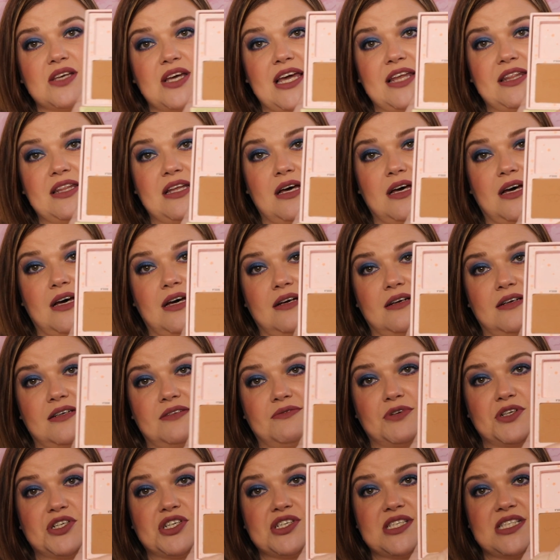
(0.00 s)

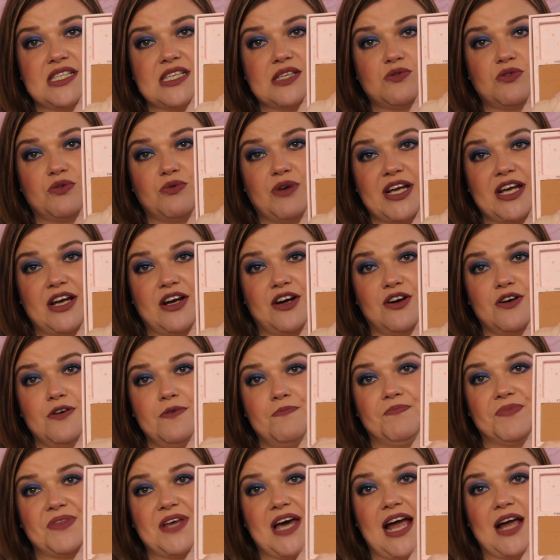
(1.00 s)
which is this one right here,
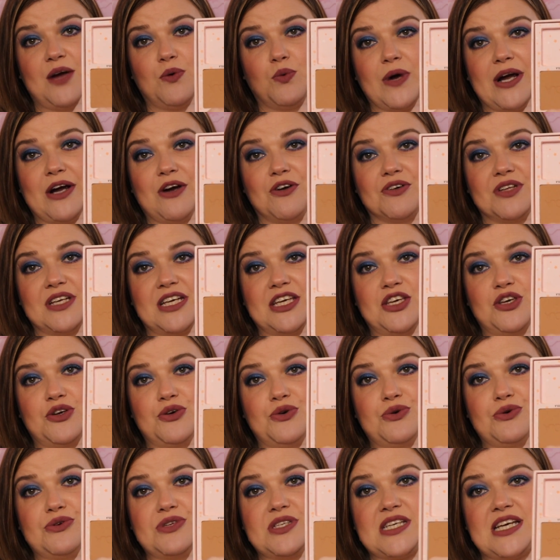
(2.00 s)
I rarely
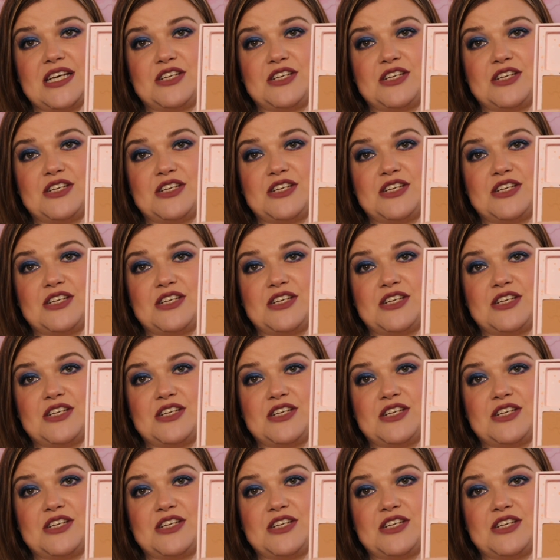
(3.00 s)
use.